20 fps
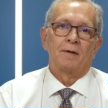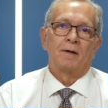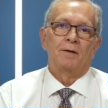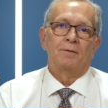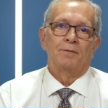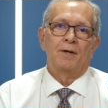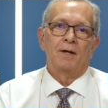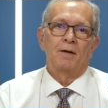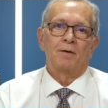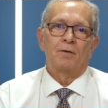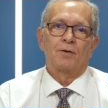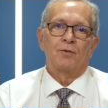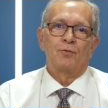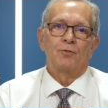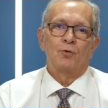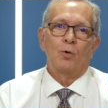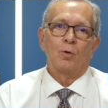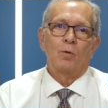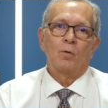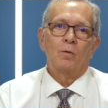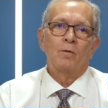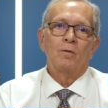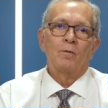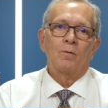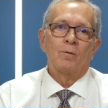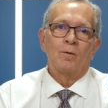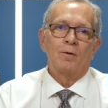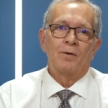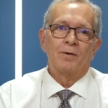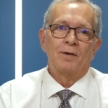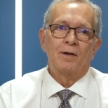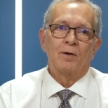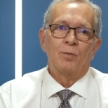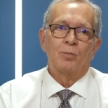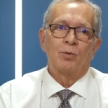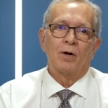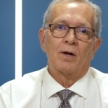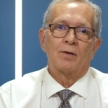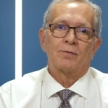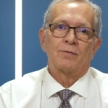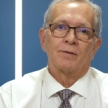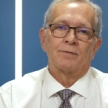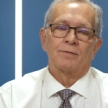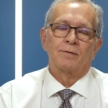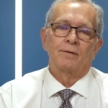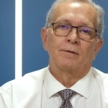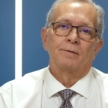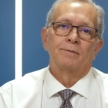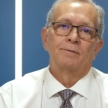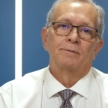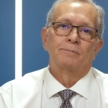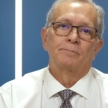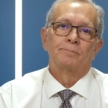a data controller or a data processor.